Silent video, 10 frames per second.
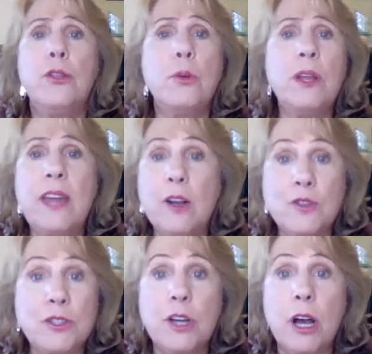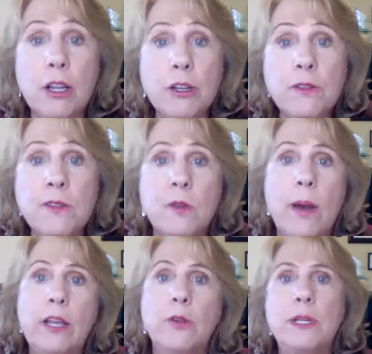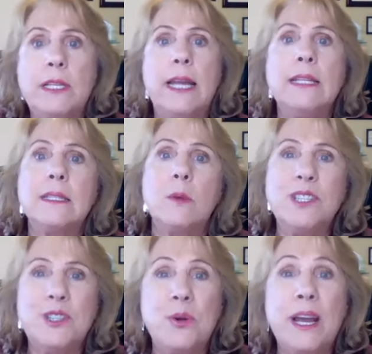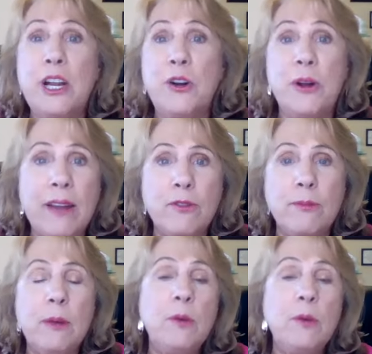three thousand dollars so I could retain someone to write a grant for me